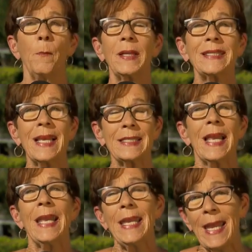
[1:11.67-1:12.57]
but said
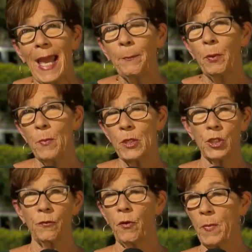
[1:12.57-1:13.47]
he had
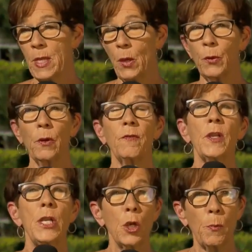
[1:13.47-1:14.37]
permission from the owner of
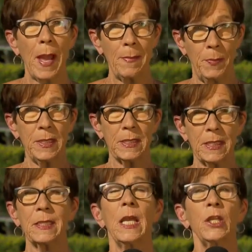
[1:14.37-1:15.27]
a nearby
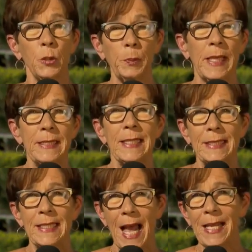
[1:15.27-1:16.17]
business to place
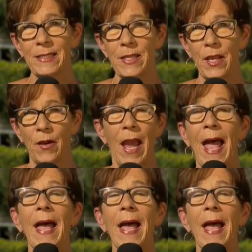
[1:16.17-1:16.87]
his signs there,